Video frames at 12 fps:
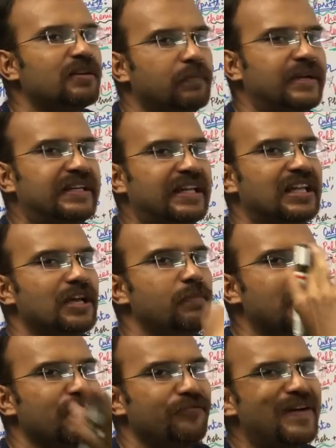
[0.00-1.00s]
material, by
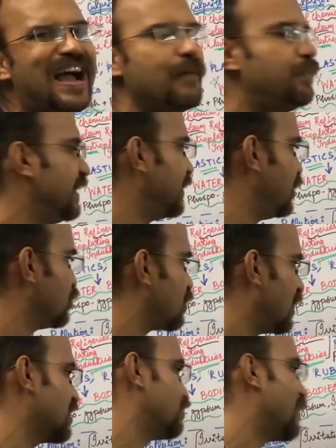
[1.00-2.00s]
a fabric, it is
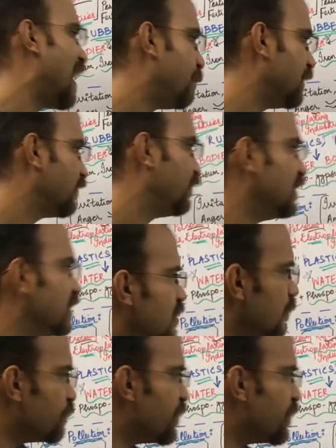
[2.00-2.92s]
called as fabric filters.